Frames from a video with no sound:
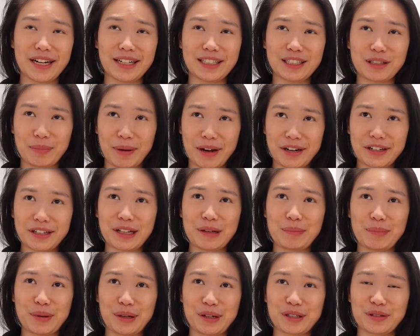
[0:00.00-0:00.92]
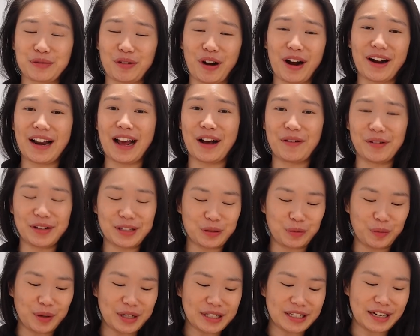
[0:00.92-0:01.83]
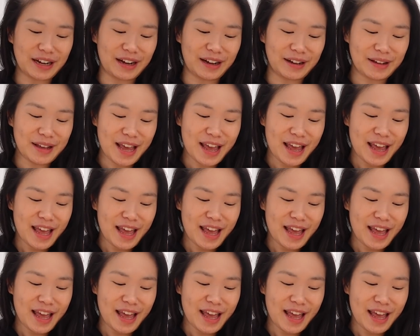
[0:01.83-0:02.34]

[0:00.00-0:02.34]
especially because right now it's winter.